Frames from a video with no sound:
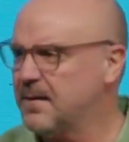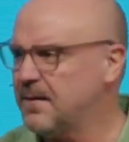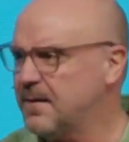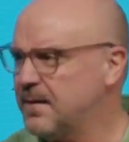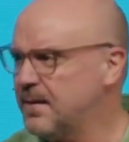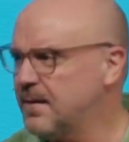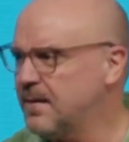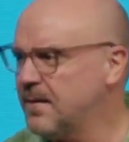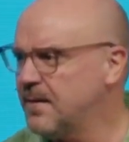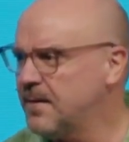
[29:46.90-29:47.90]

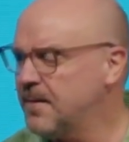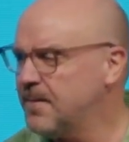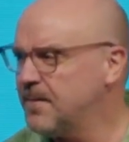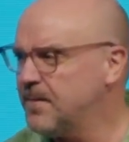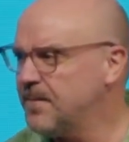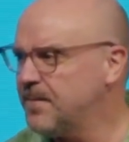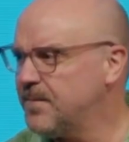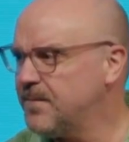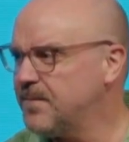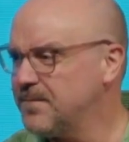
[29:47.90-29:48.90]

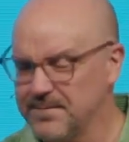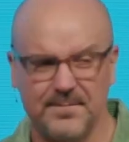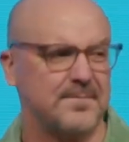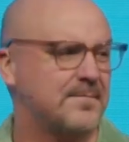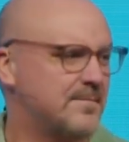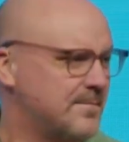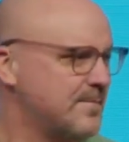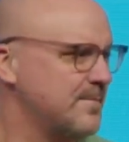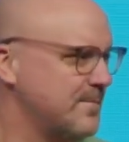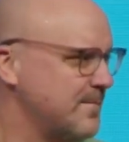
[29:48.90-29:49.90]
(silence)